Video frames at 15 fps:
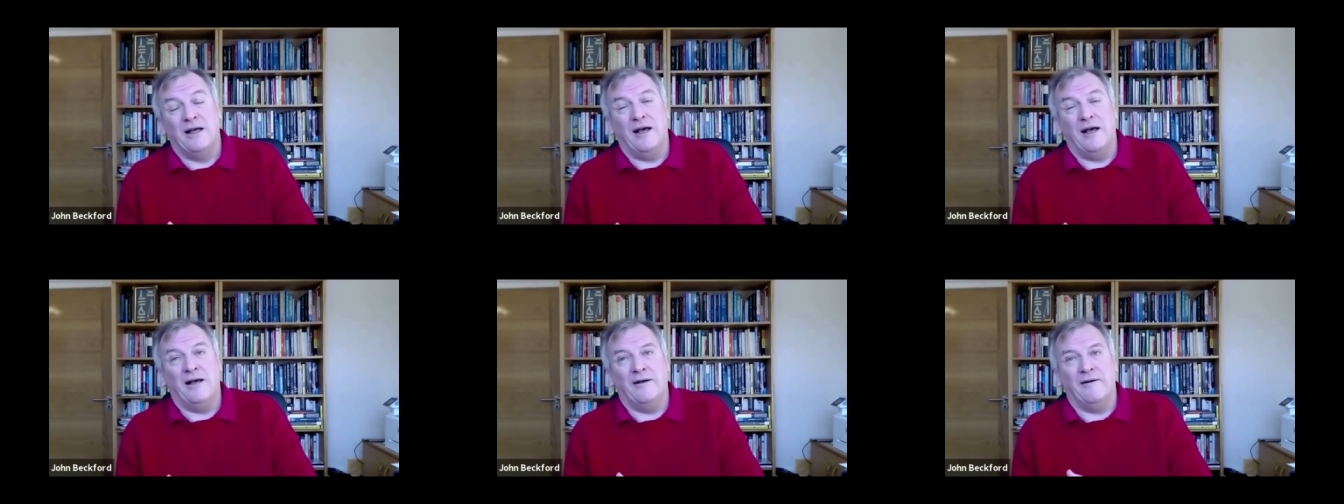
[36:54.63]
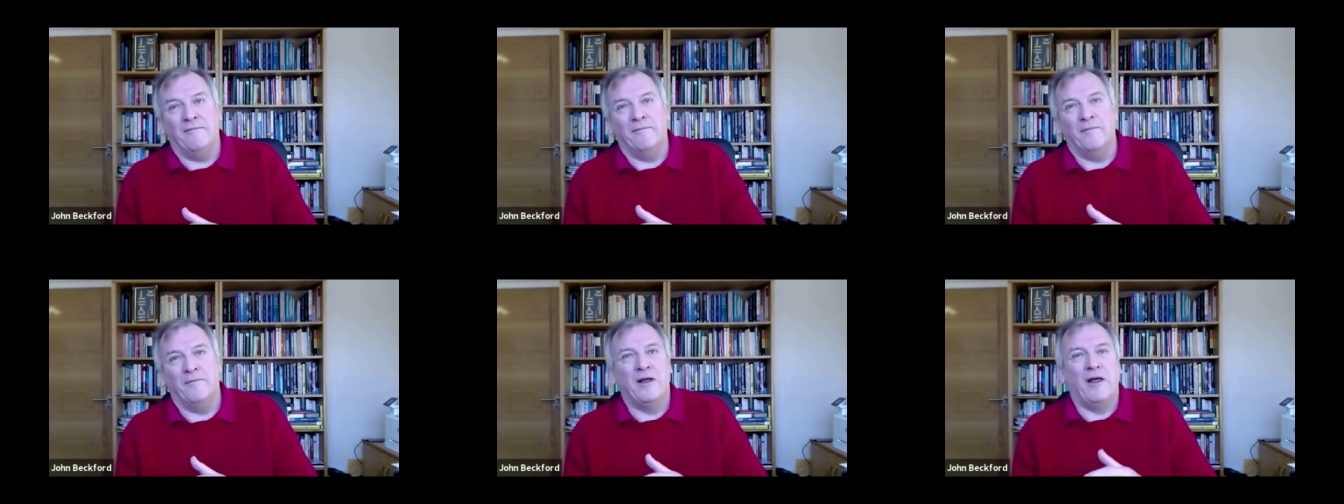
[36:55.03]

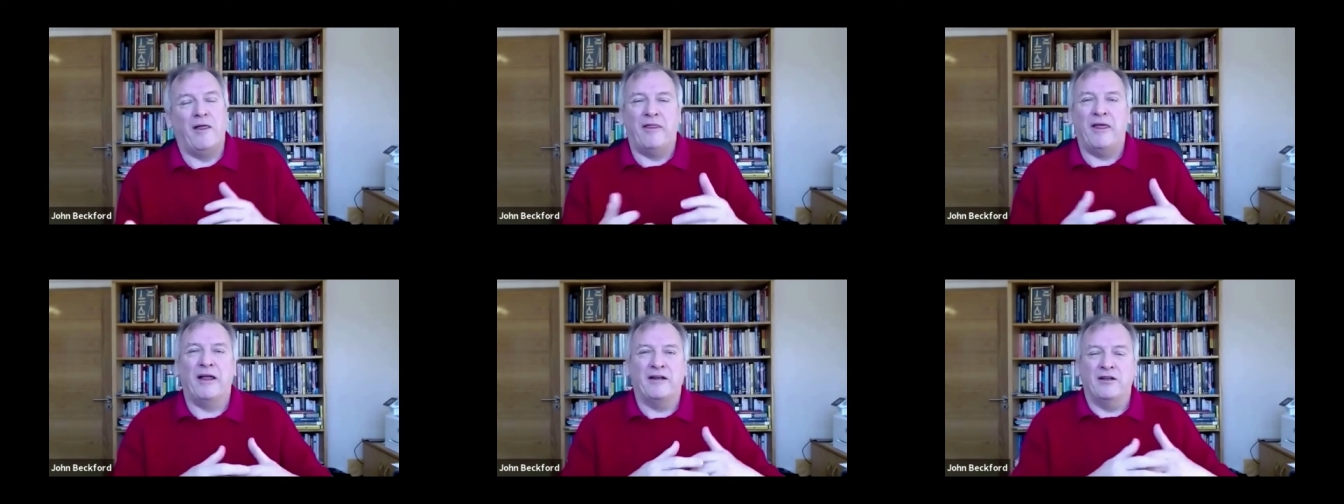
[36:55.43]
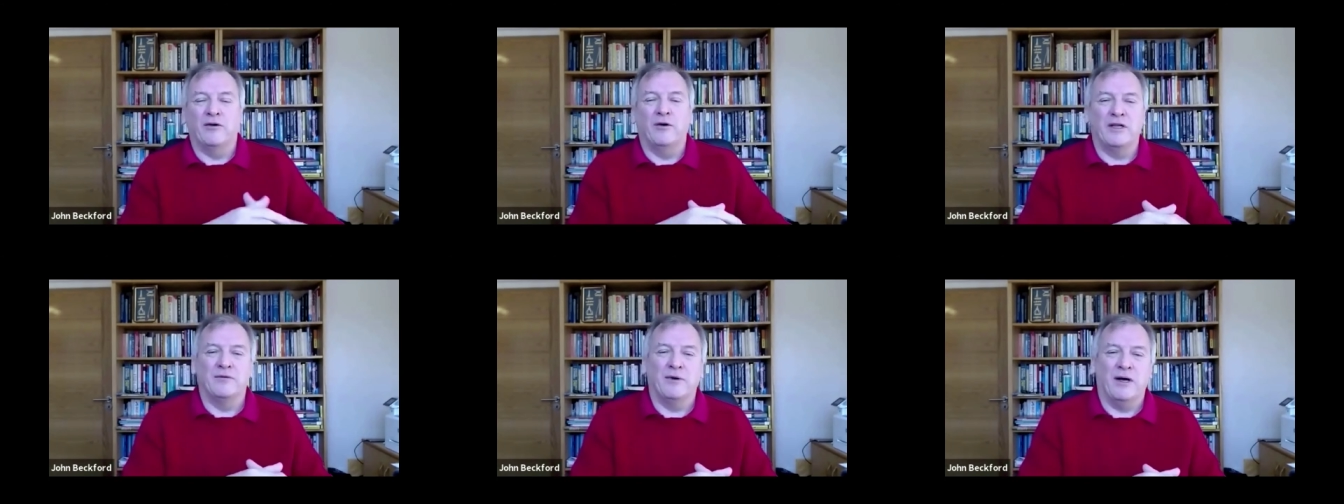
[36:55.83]
um, than you
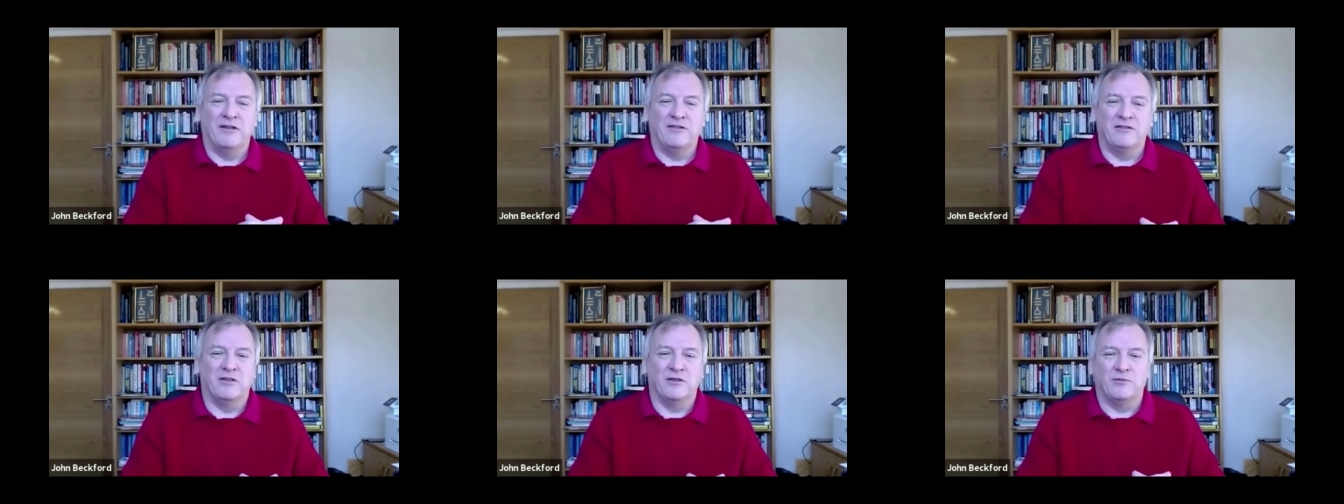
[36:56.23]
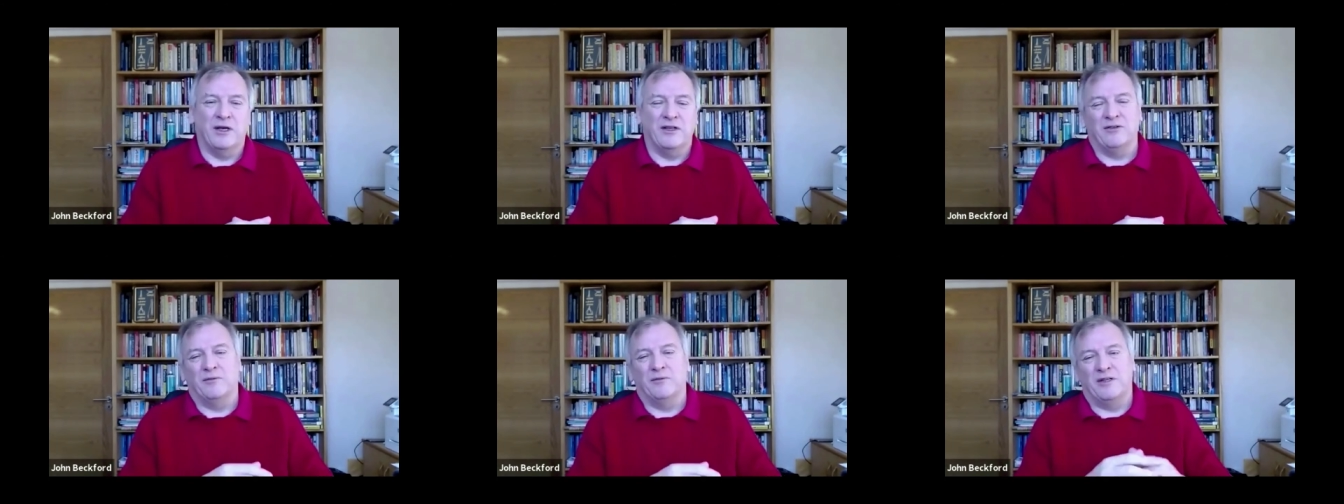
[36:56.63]
otherwise could,
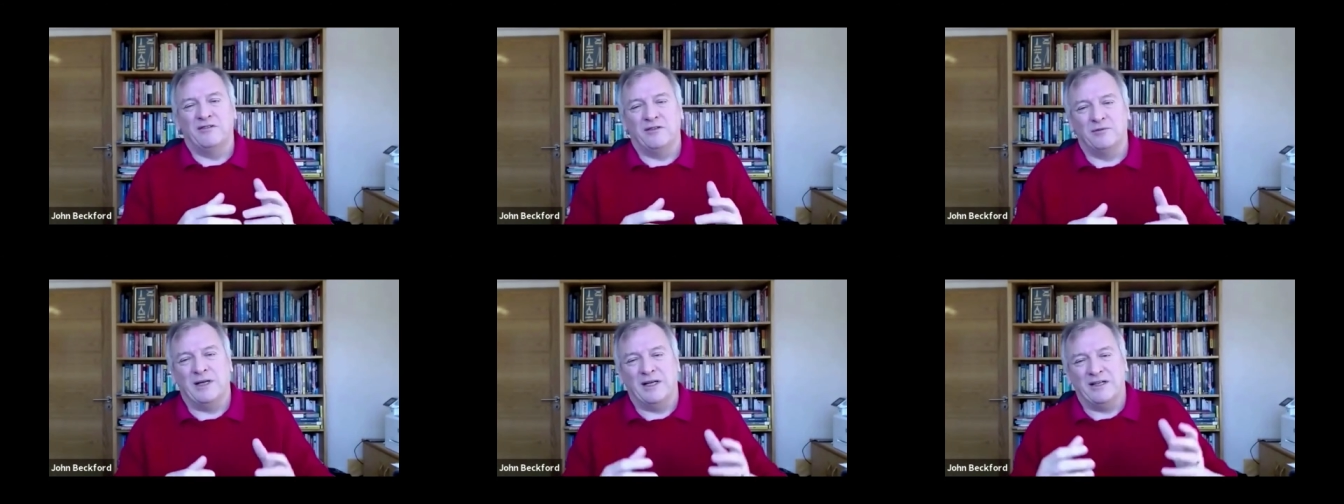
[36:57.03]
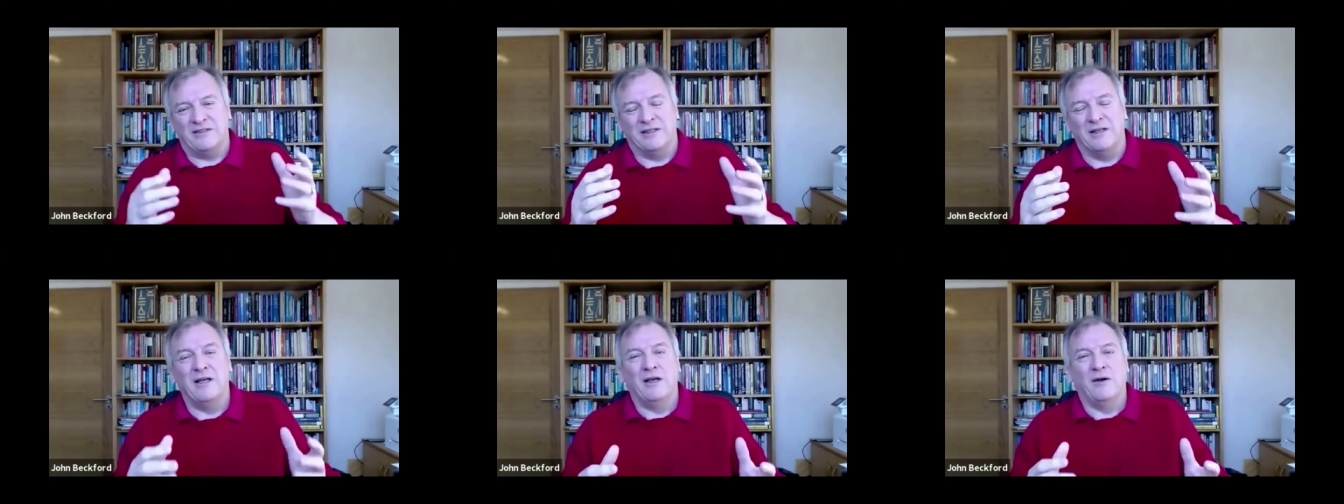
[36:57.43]
where somebody says, well,
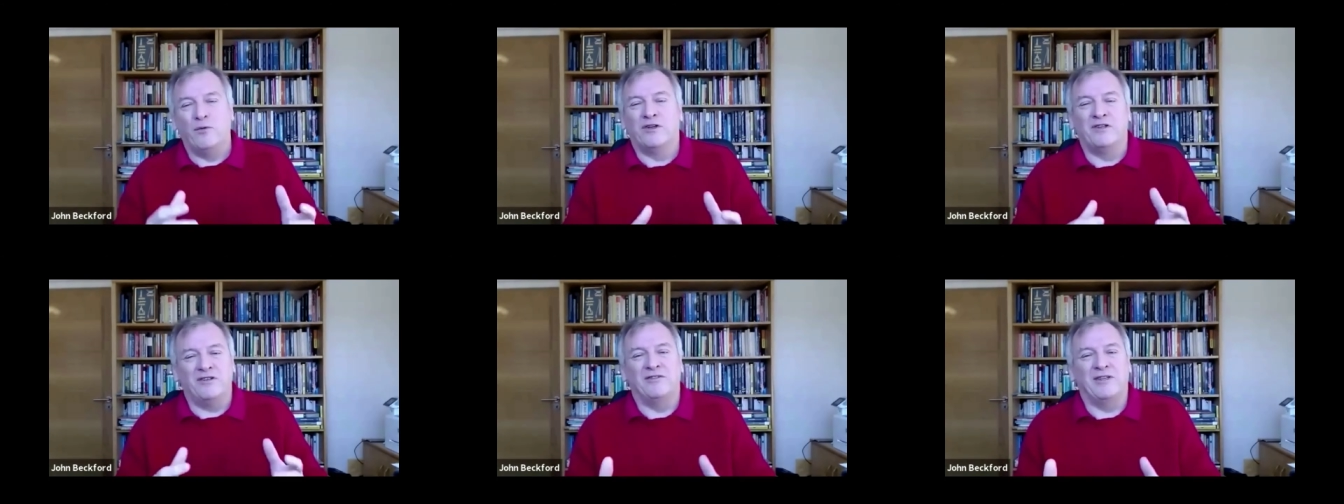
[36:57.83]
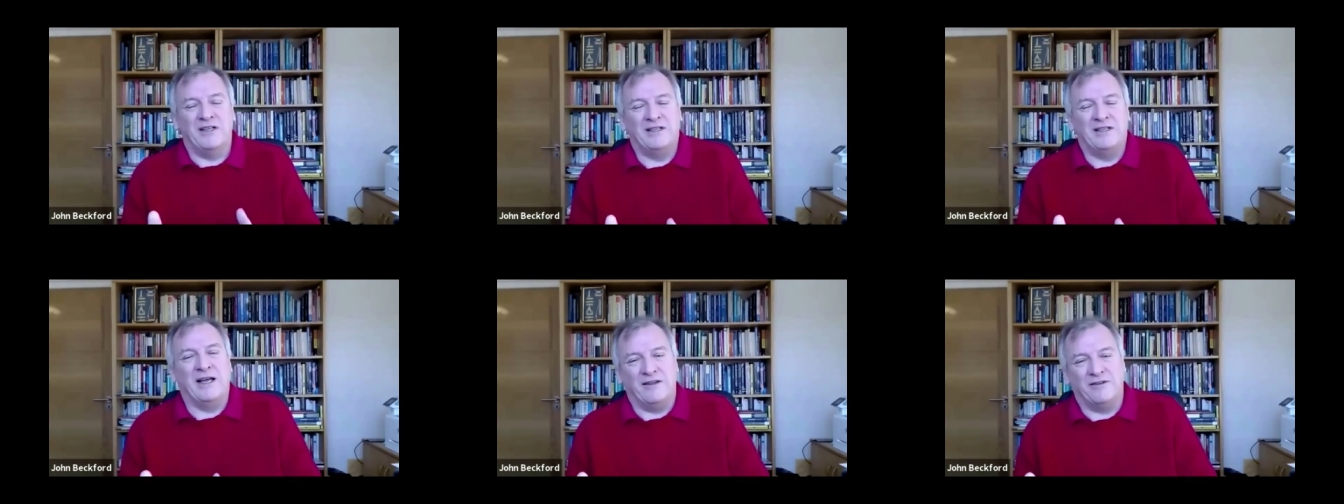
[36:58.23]
actually, we just
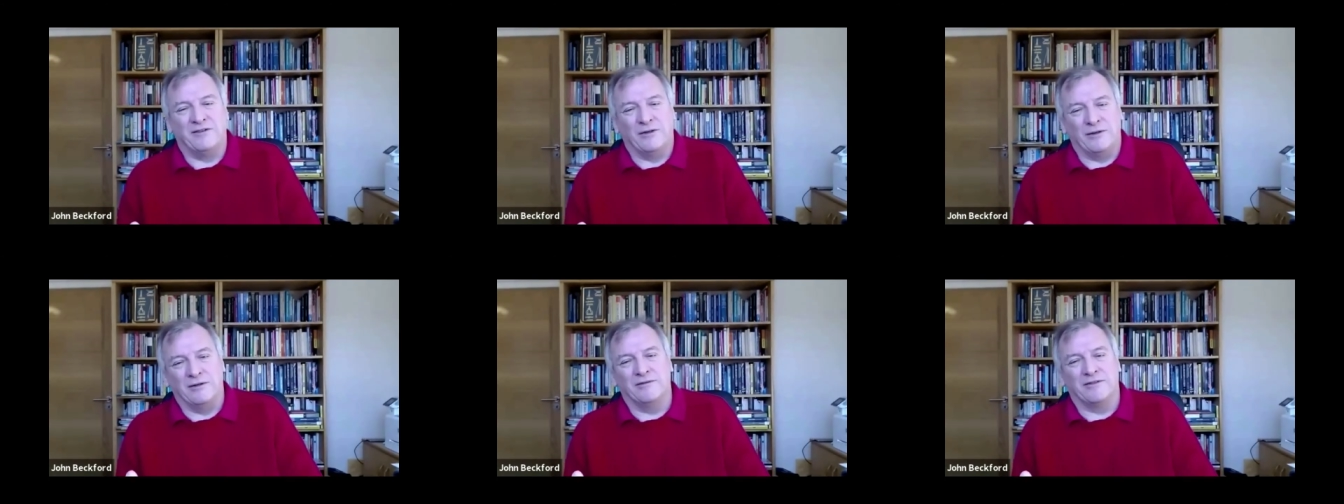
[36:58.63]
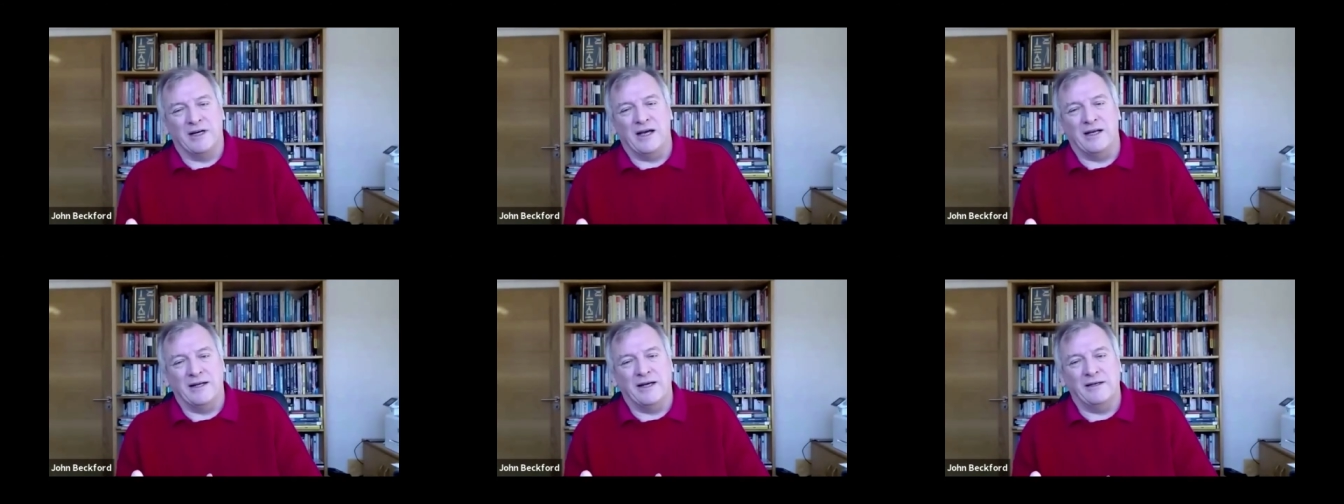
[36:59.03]
need to get through till
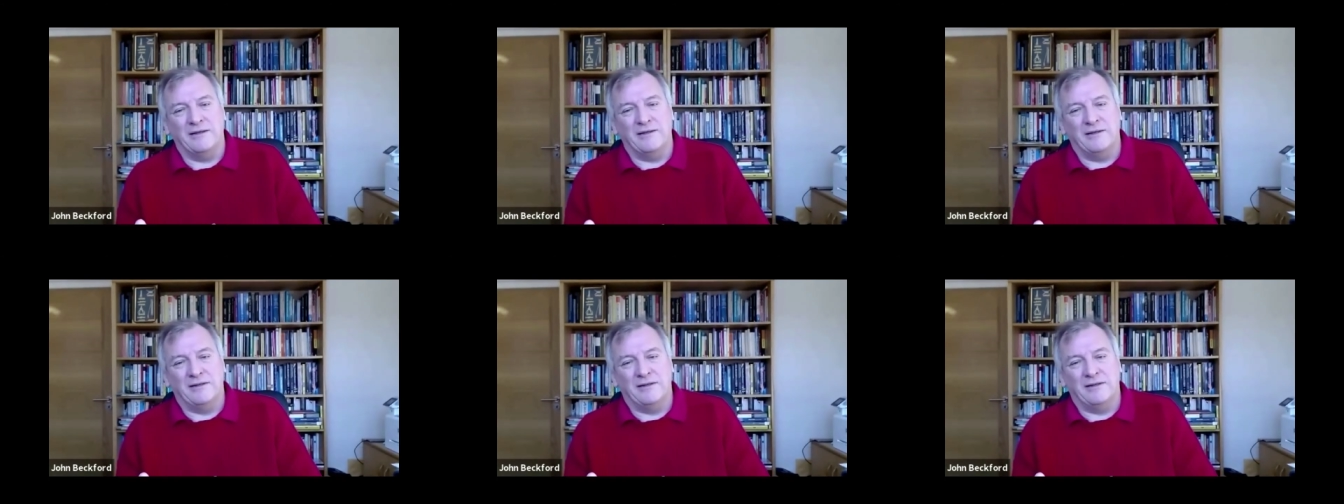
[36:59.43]
Friday.